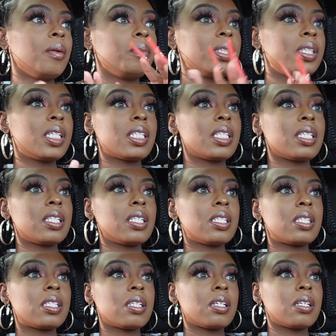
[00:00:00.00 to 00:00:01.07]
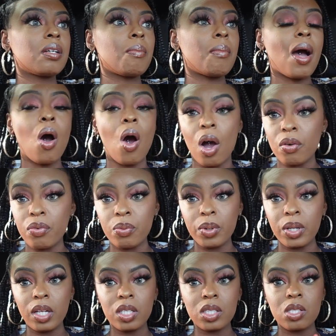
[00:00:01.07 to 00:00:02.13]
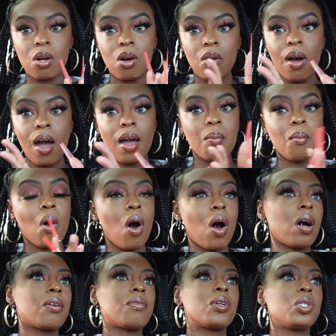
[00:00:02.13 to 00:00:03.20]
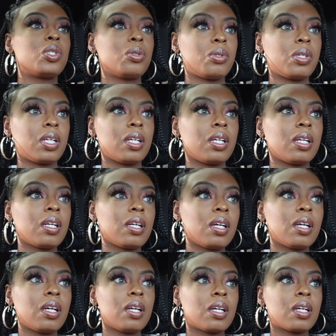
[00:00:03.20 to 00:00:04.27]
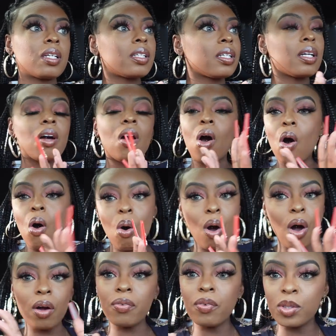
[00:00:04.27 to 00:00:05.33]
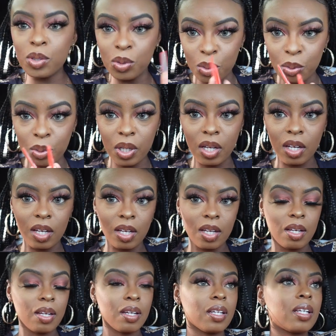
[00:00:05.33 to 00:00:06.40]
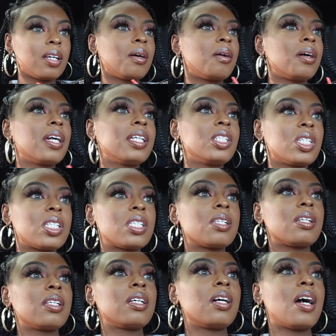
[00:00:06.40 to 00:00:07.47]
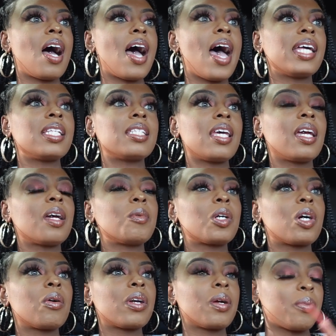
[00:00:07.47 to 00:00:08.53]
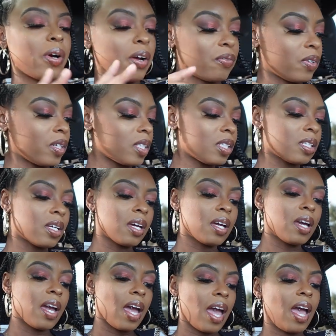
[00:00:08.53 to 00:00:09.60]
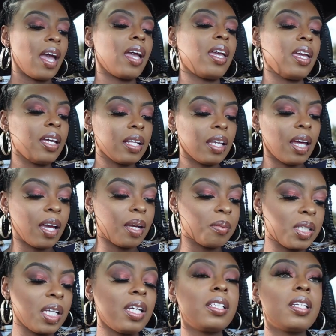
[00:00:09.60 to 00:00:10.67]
But this is my off week, so I'm off duty. Off duty. I had to take him to go get breakfast, and he claims he